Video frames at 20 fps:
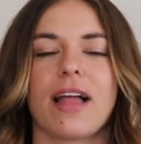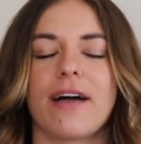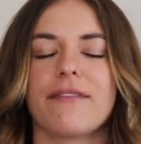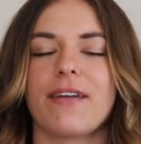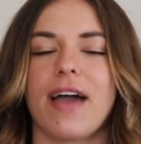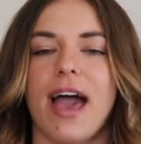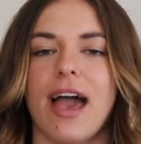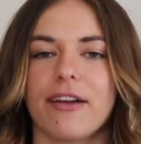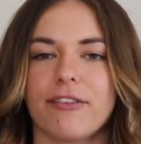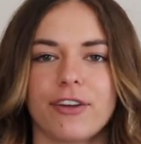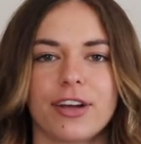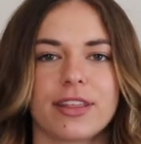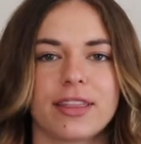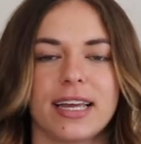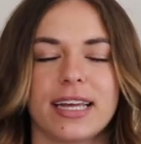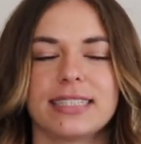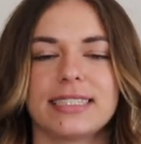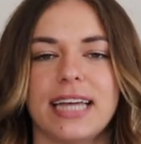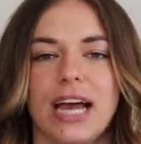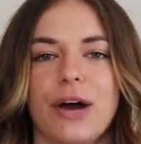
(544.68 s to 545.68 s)
have
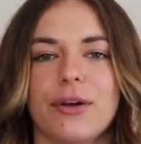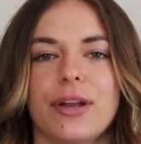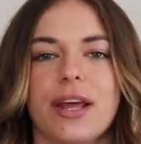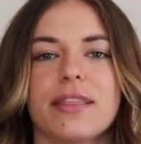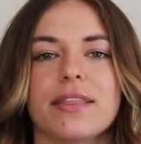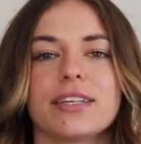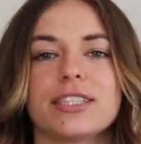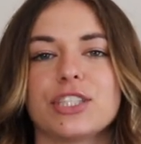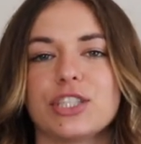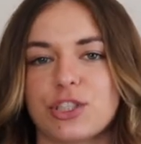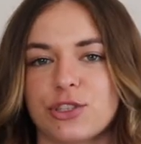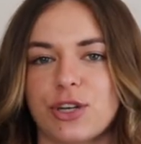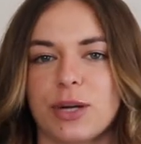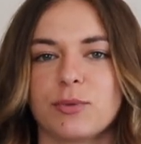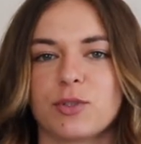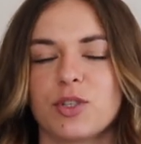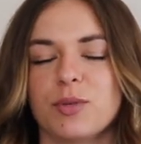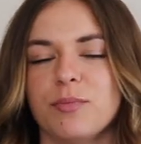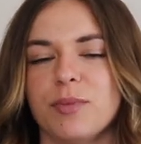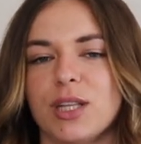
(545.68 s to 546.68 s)
everything down in the
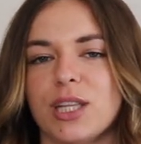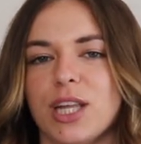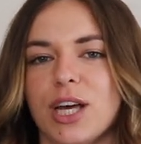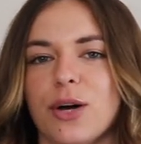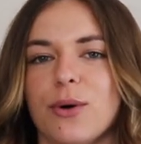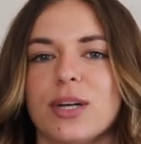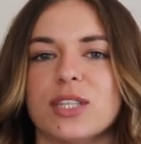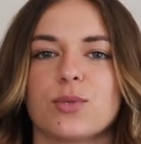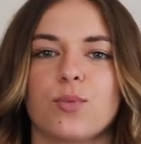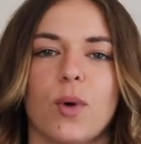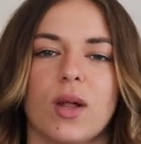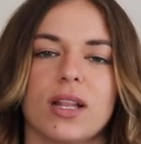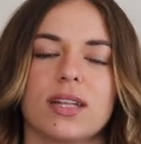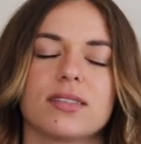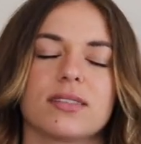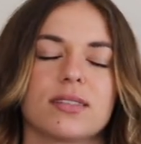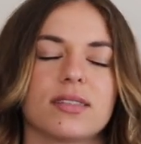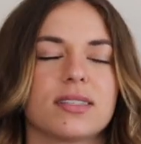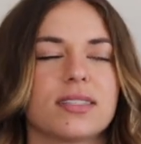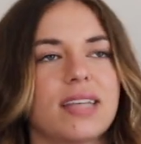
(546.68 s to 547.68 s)
description below, as well
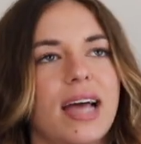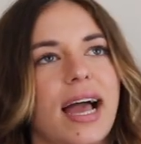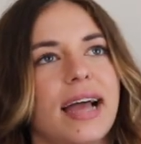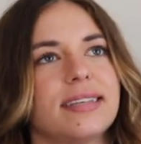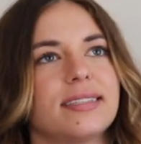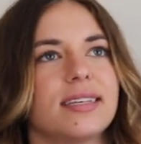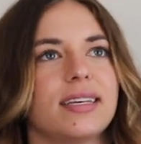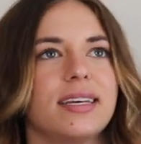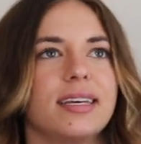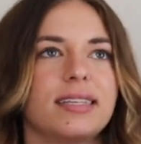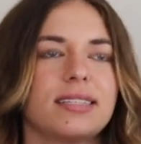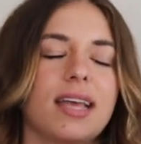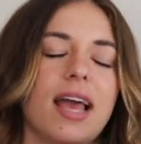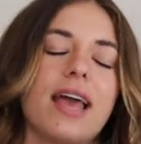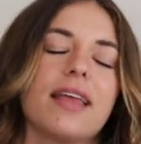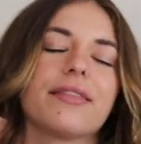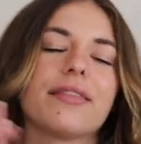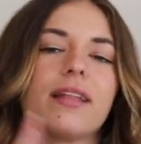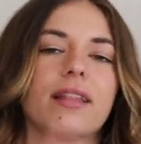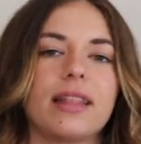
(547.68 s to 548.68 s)
as the sizes,
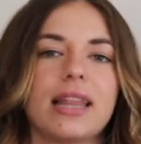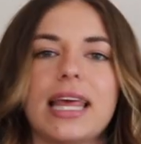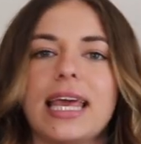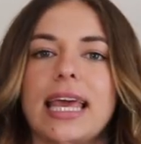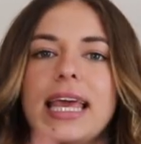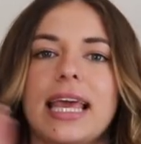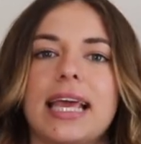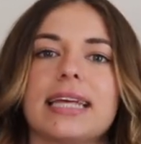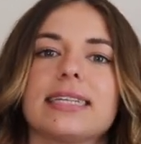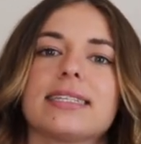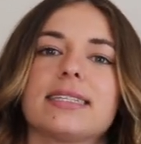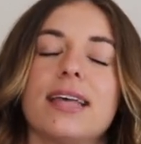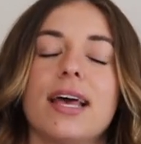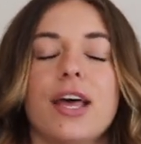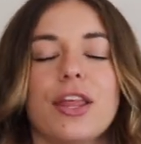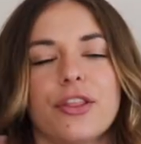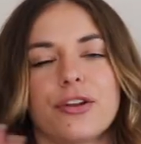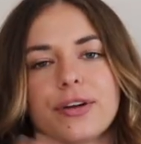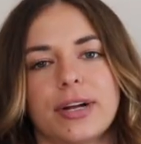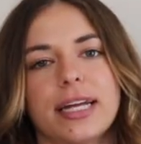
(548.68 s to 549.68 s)
the links,
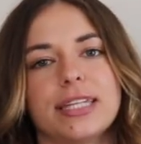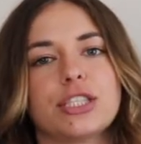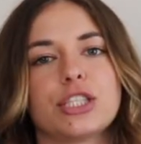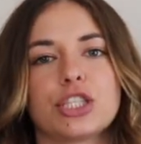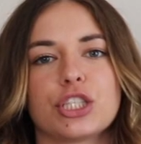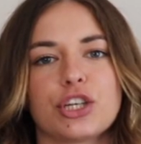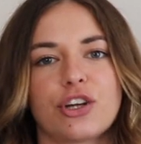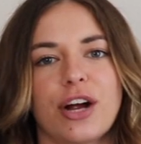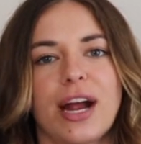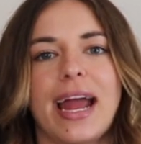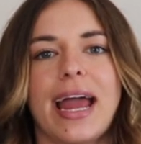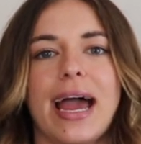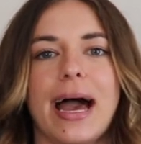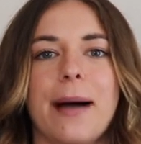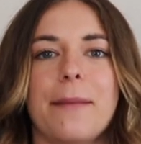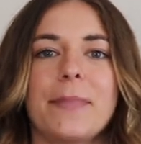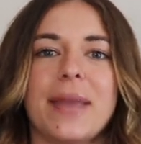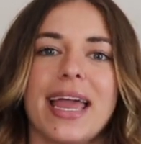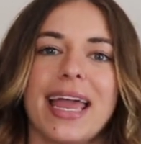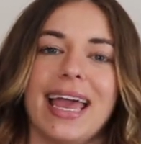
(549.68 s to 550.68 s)
their
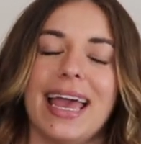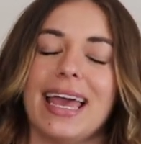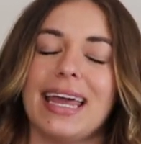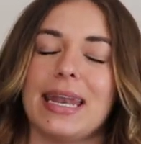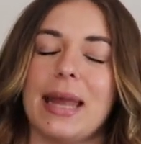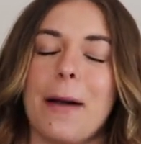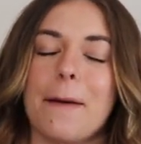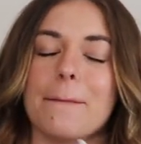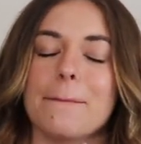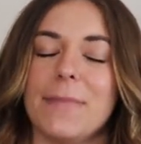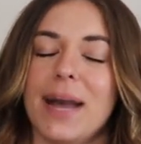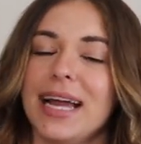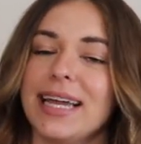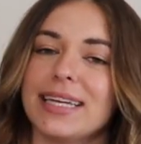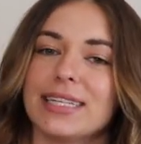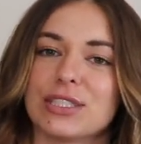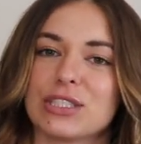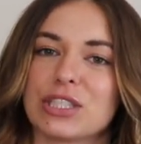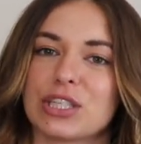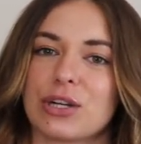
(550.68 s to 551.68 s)
Instagram, and my
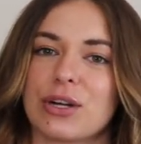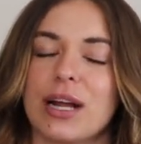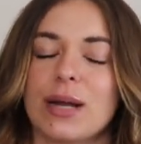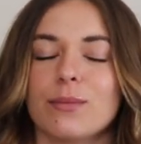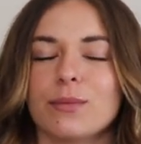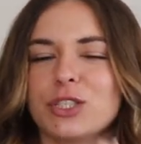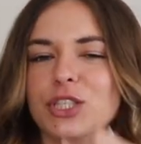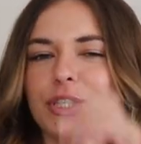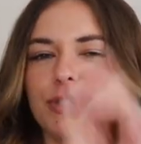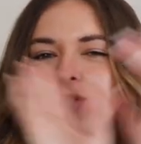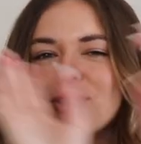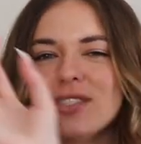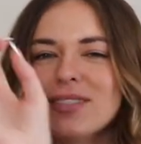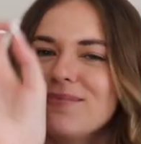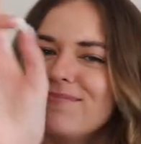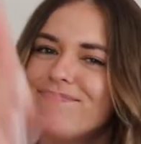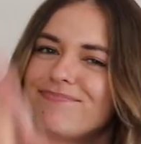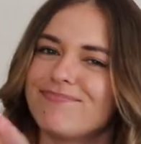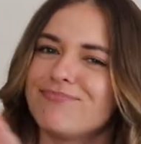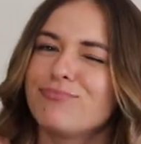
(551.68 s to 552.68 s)
Instagram, which you
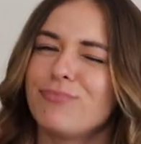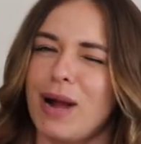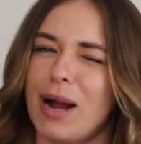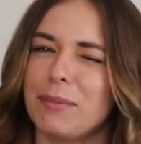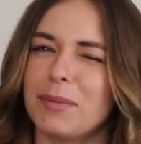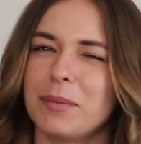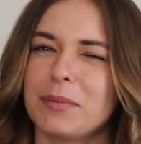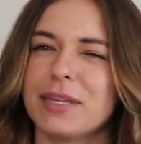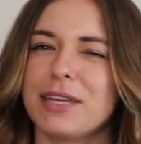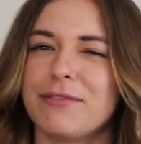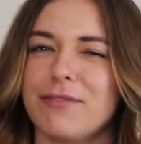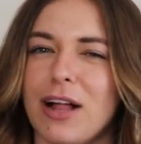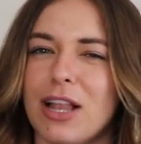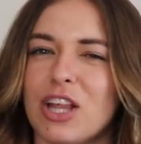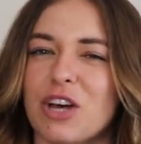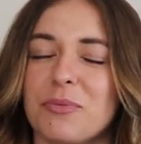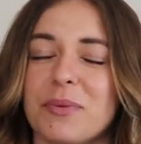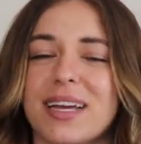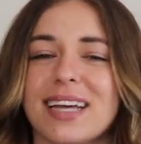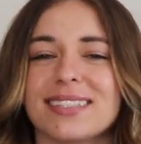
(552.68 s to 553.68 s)
should probably
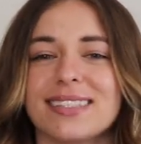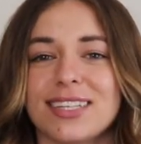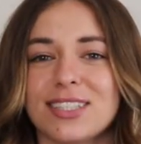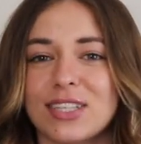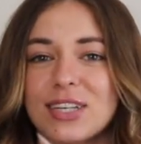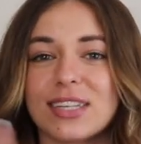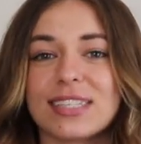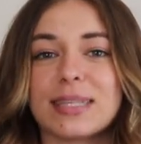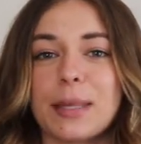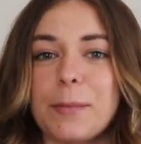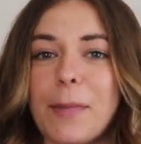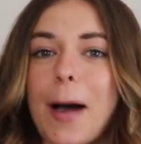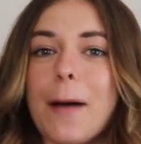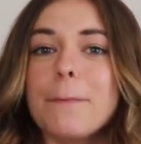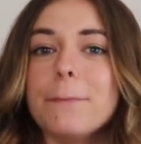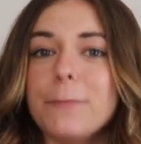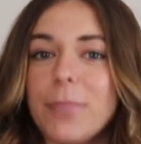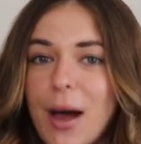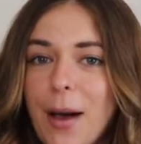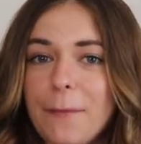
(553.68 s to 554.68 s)
follow because I took some
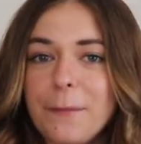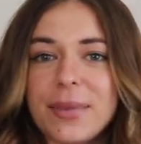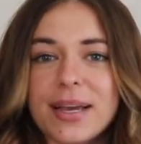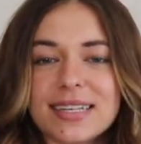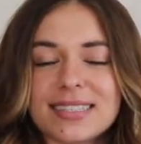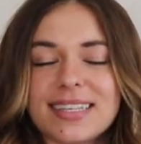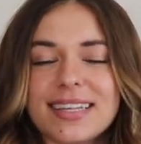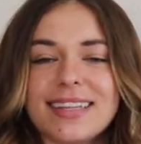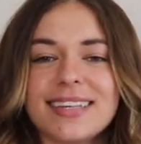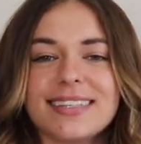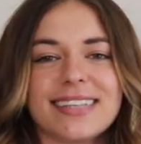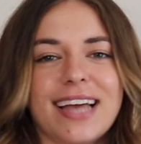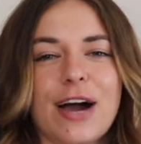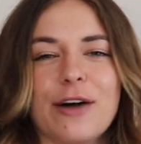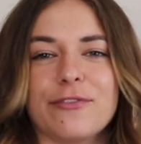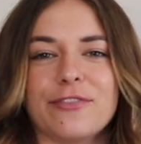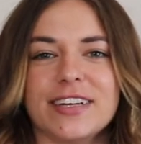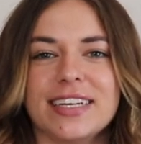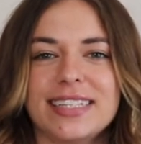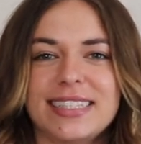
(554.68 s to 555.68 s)
bomb pics in these
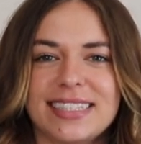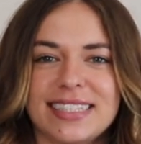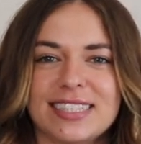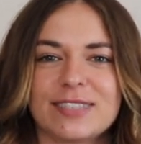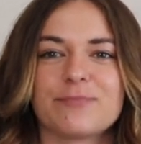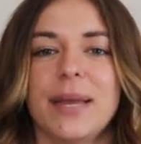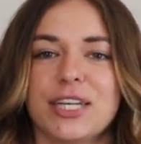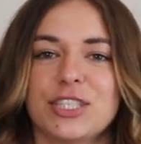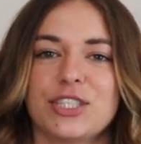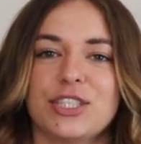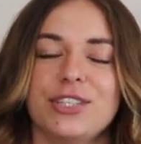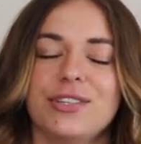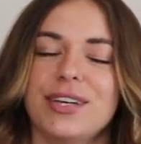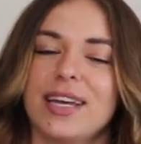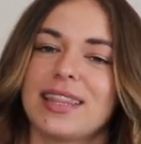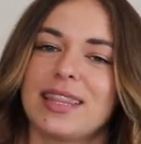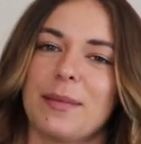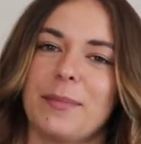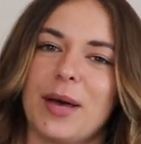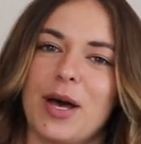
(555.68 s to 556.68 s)
outfits. Make sure you
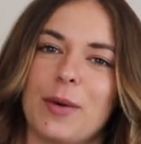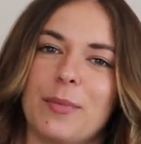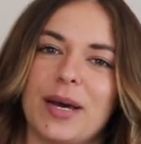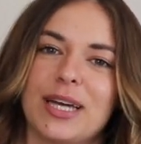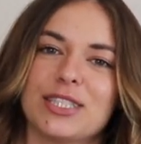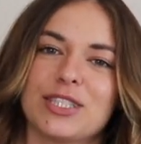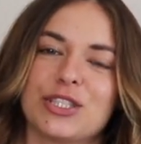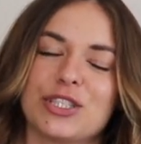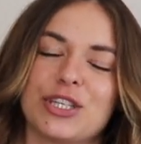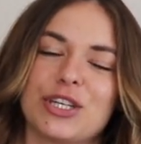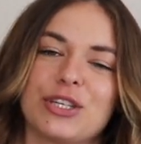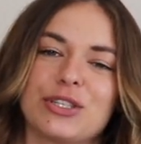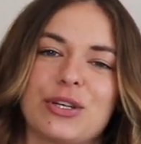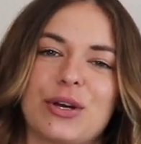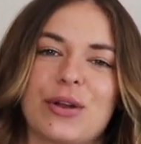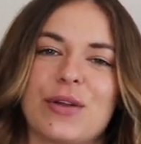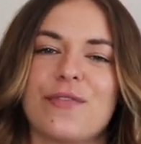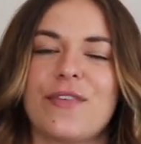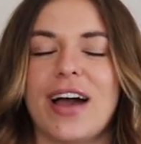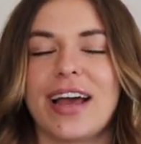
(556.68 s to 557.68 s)
hit the bell button so you're
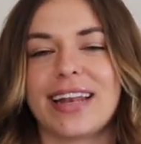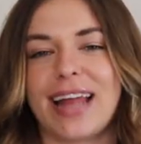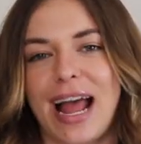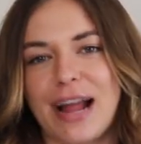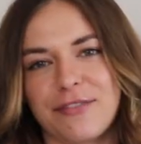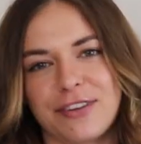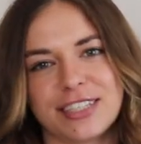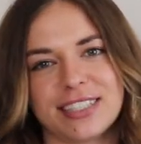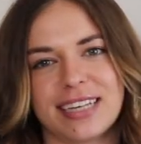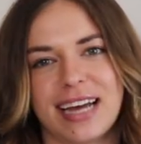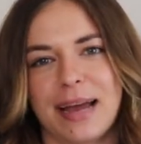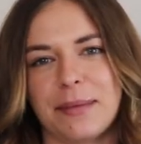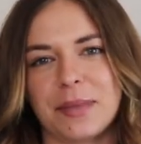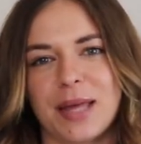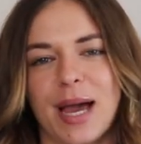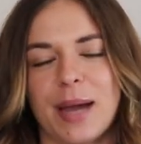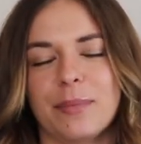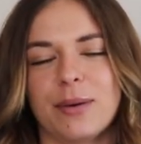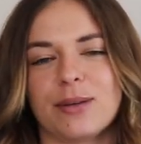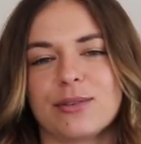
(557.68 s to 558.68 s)
notified every time
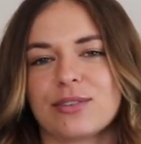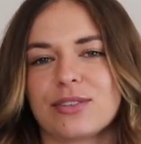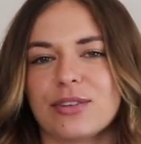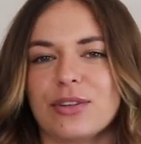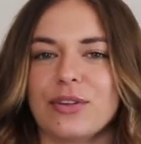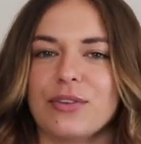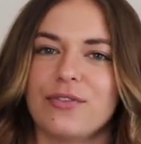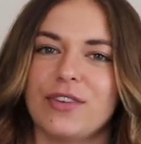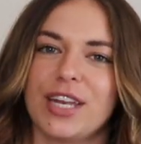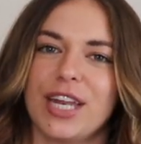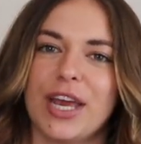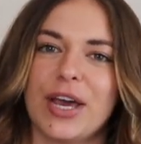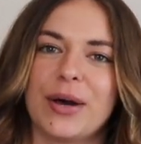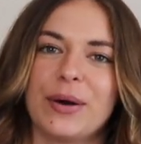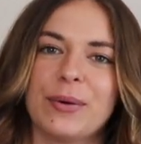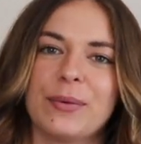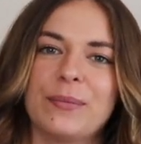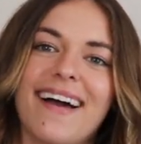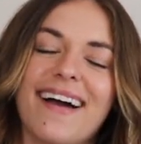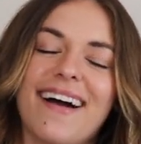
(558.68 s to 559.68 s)
that I post a new
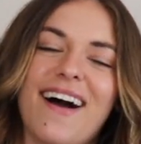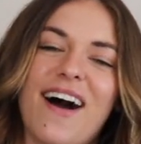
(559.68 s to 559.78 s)
video.